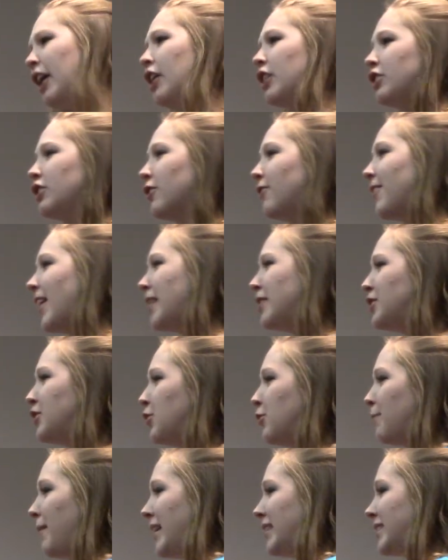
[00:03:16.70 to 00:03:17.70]
You'll find
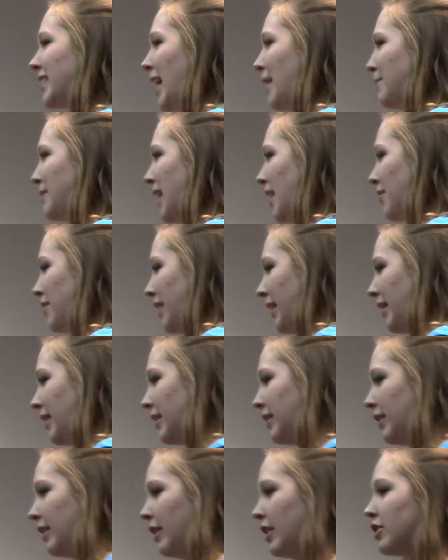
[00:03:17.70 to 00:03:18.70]
two main types out there
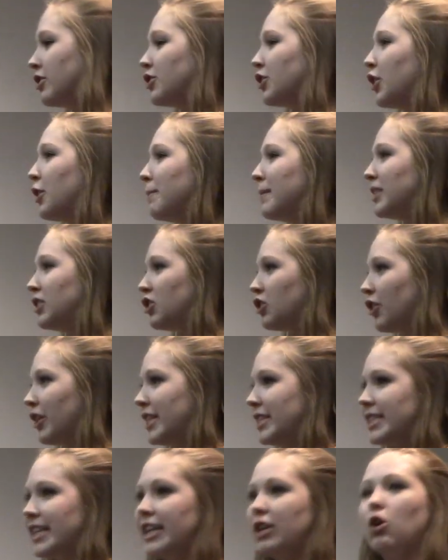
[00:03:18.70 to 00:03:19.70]
term
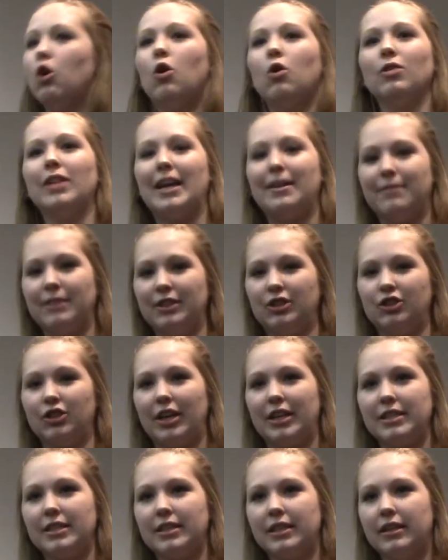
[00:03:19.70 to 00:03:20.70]
insurance and whole life
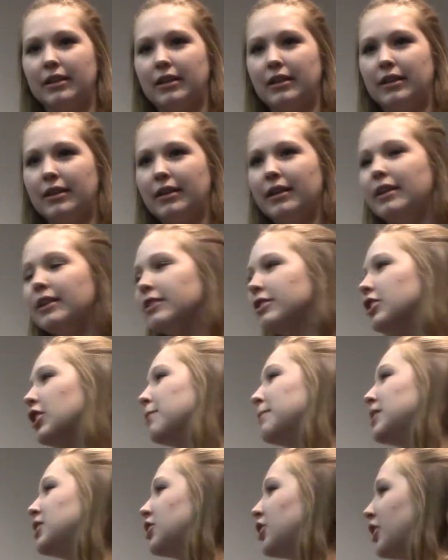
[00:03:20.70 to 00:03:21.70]
insurance. Term
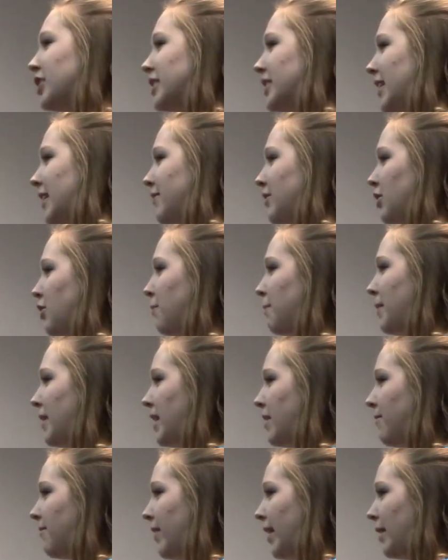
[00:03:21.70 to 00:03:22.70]
insurance gives you a
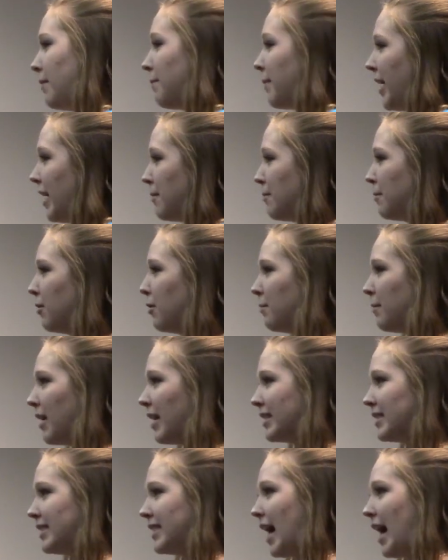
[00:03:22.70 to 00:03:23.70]
benefit payable
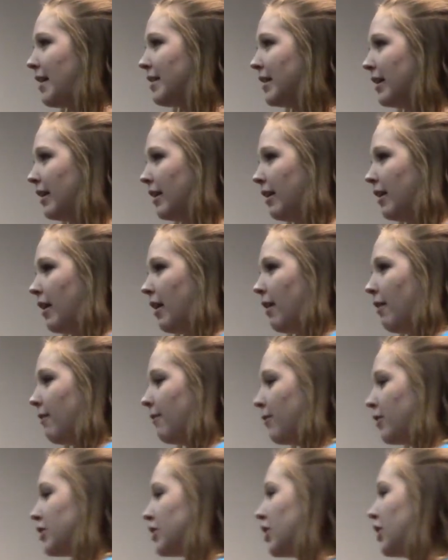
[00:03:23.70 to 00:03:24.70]
upon death
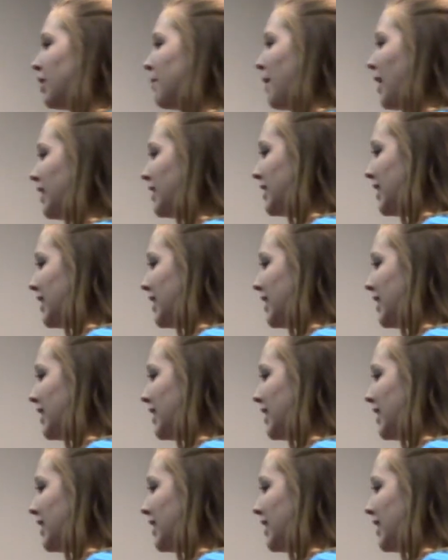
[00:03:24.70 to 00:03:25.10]
for a certain amount